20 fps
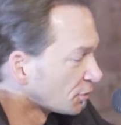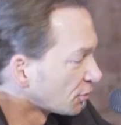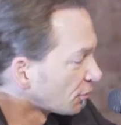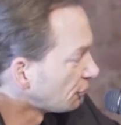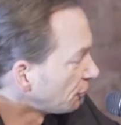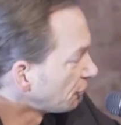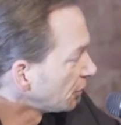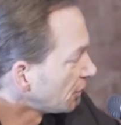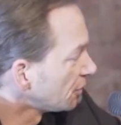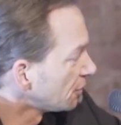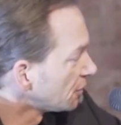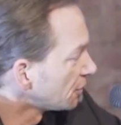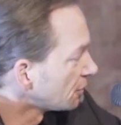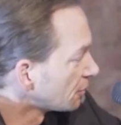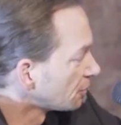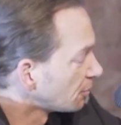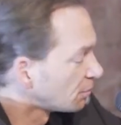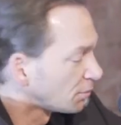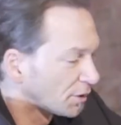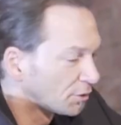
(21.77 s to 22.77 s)
configure the
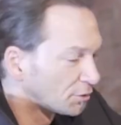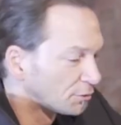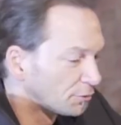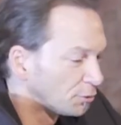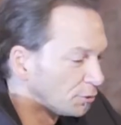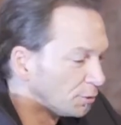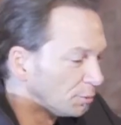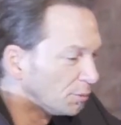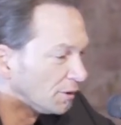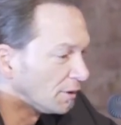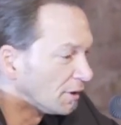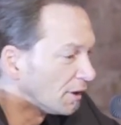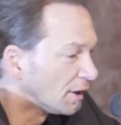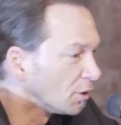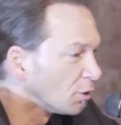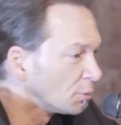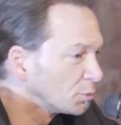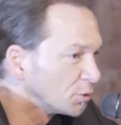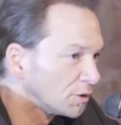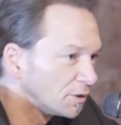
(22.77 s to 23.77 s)
microphone a bit. I
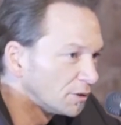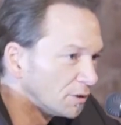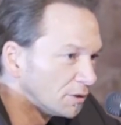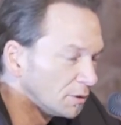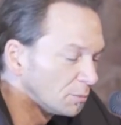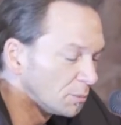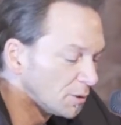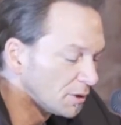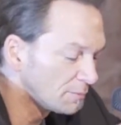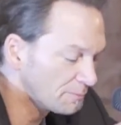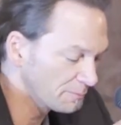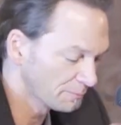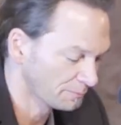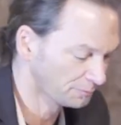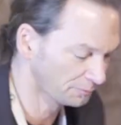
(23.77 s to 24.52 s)
hope you can hear me.